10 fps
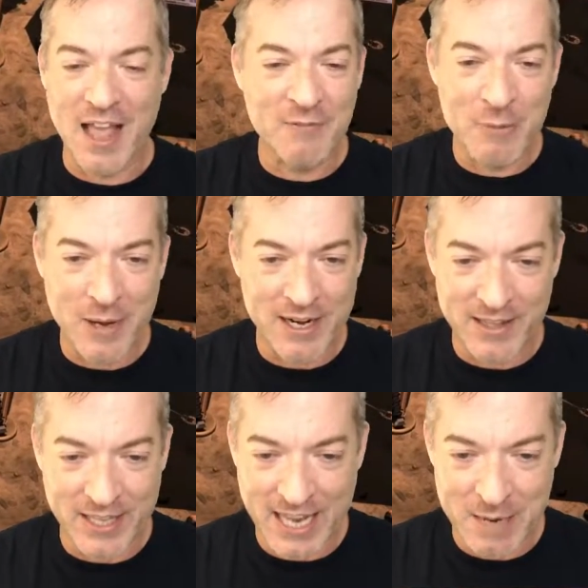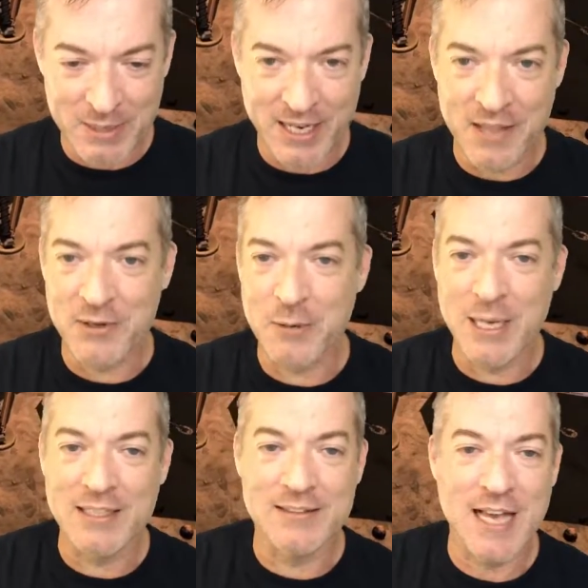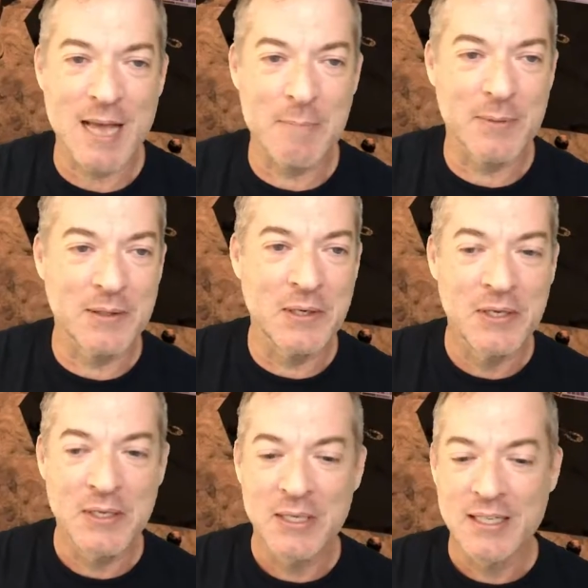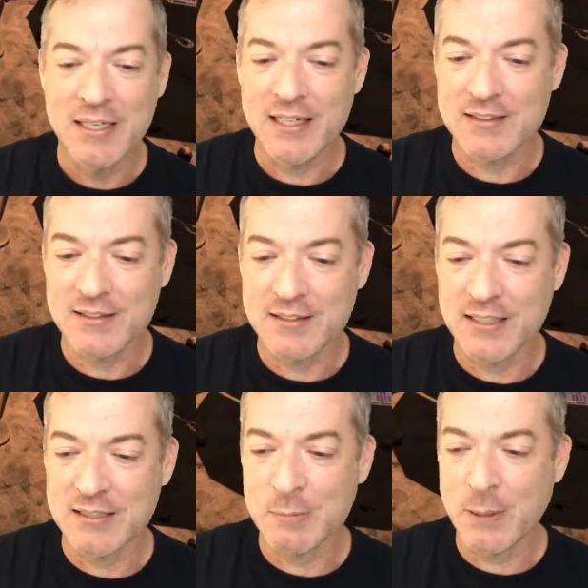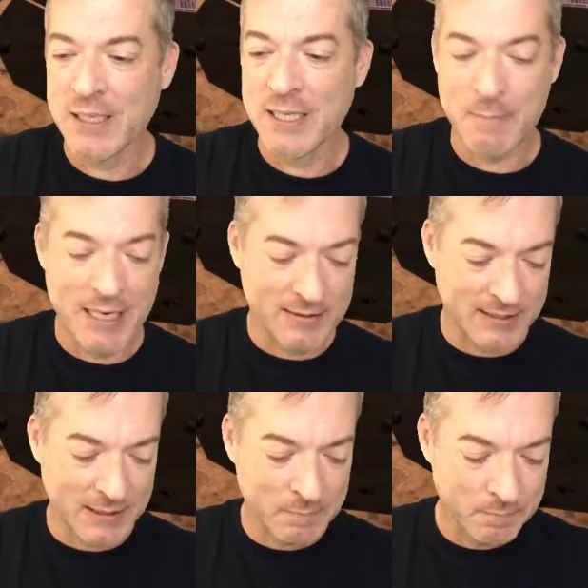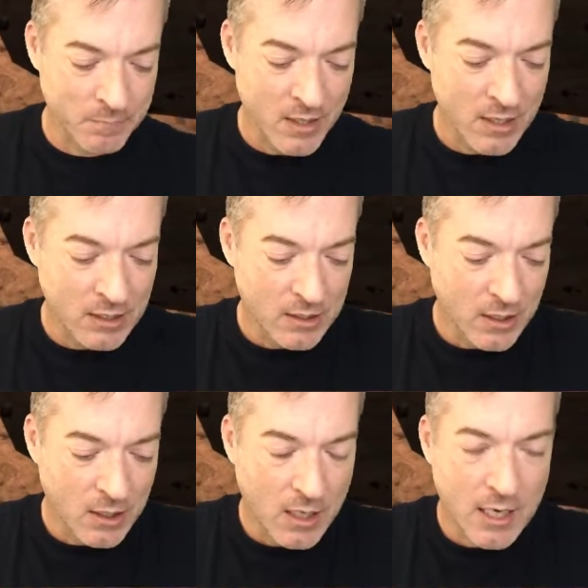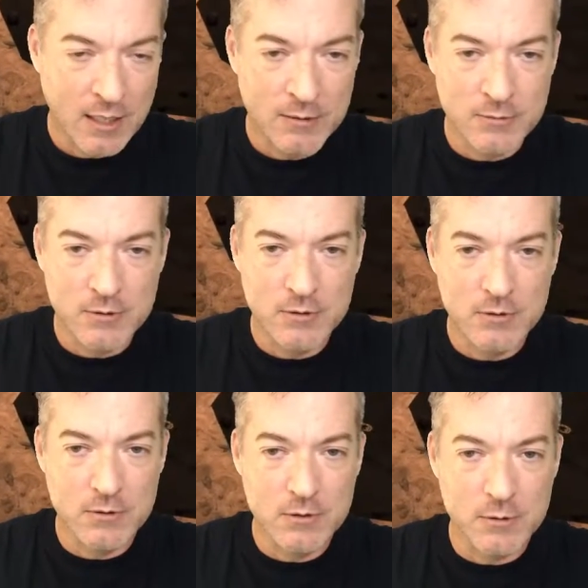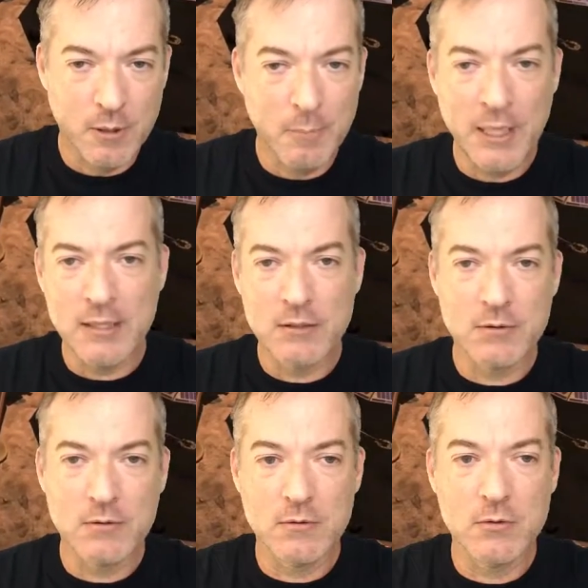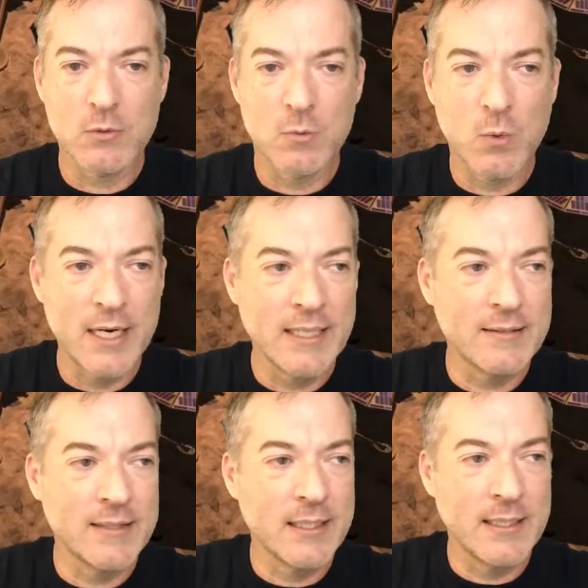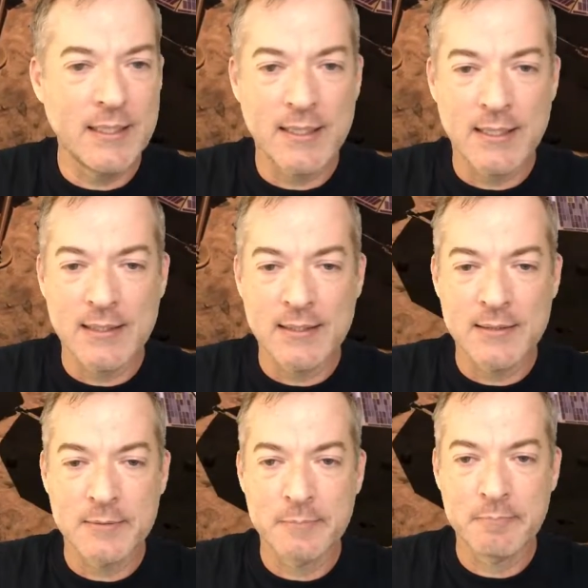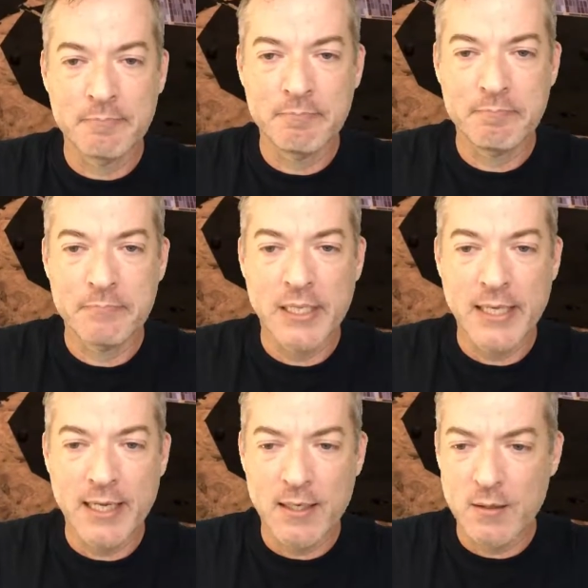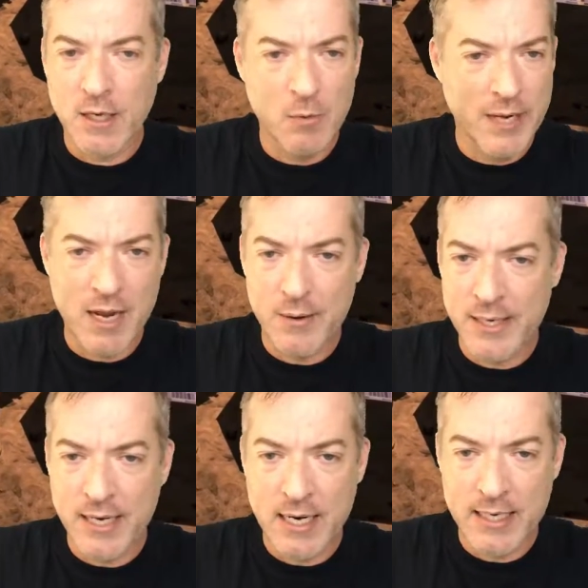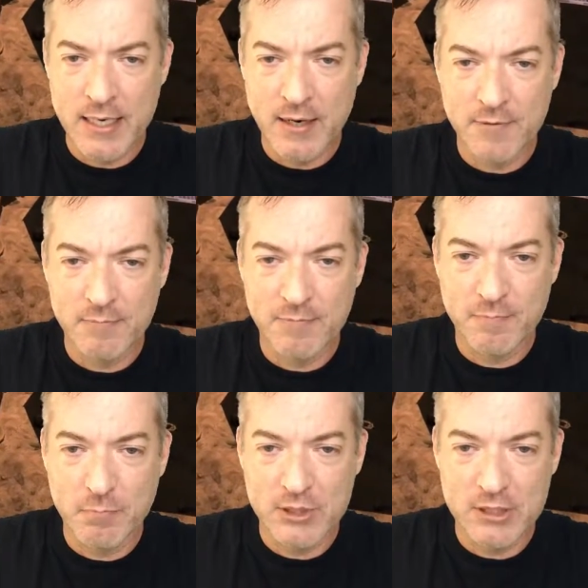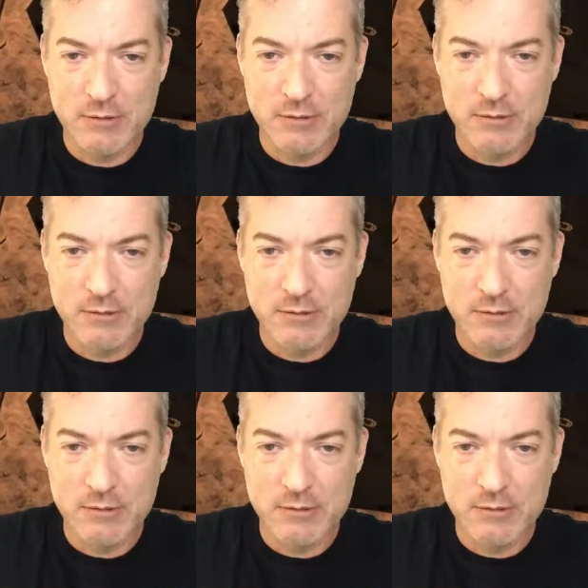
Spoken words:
everybody that came together to make this happen. It's pretty amazing. But what is the again? Oh, how do I get out of here? I pushed the